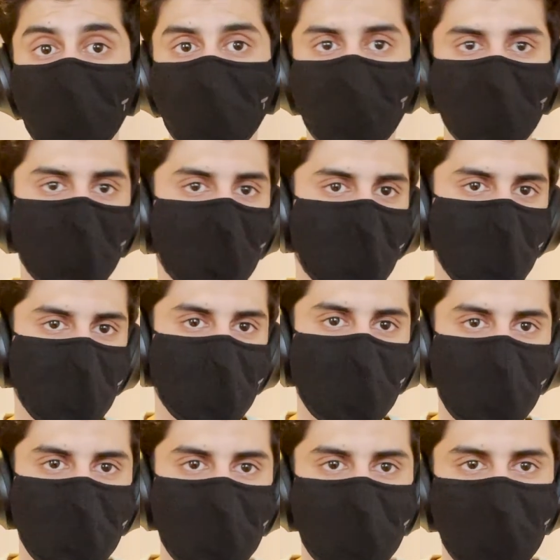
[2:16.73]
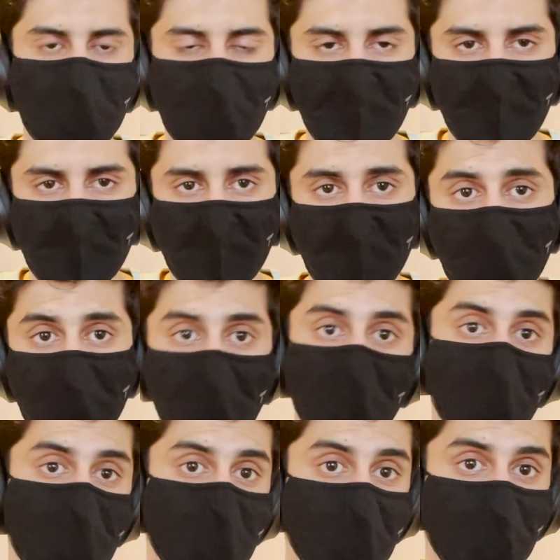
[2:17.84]
you have to pay the VAT. In
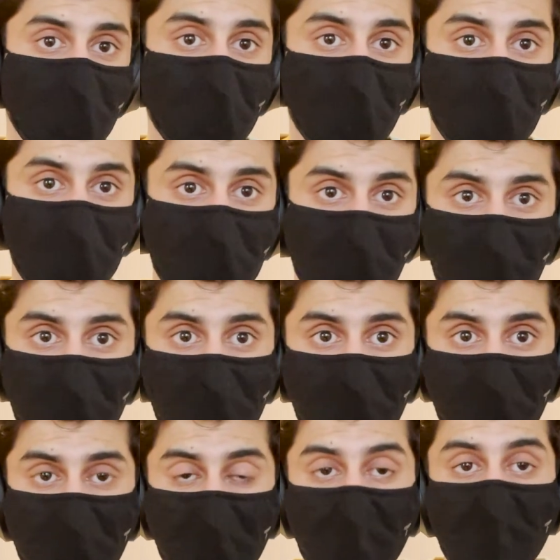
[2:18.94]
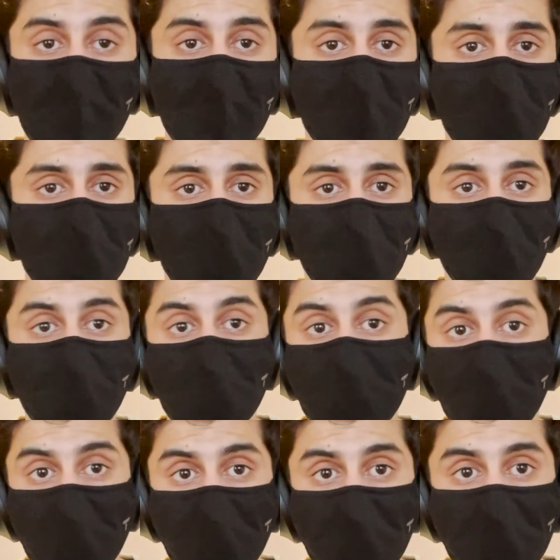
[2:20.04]
Norway it's 25%. So the
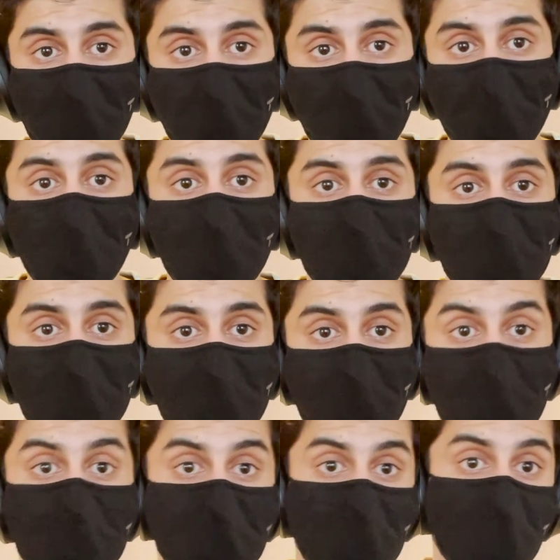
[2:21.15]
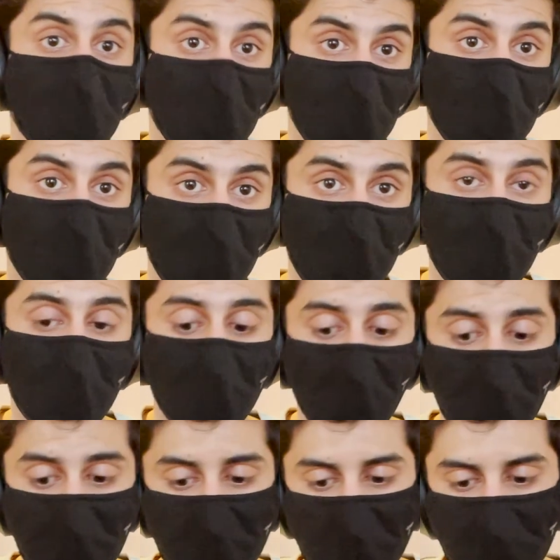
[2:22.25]
electric vehicle was exempt
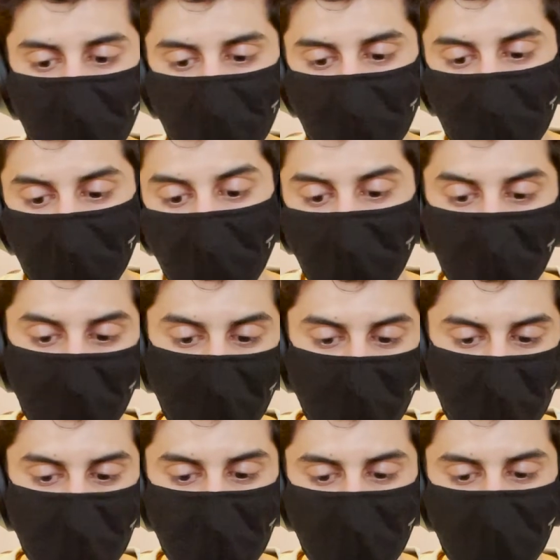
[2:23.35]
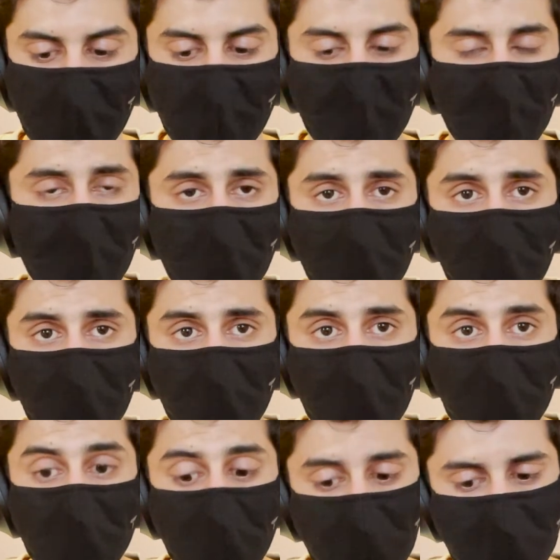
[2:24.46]
from that
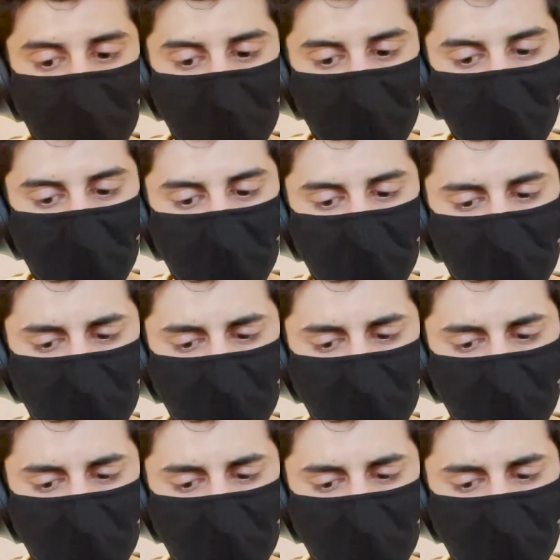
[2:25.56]
tax as well.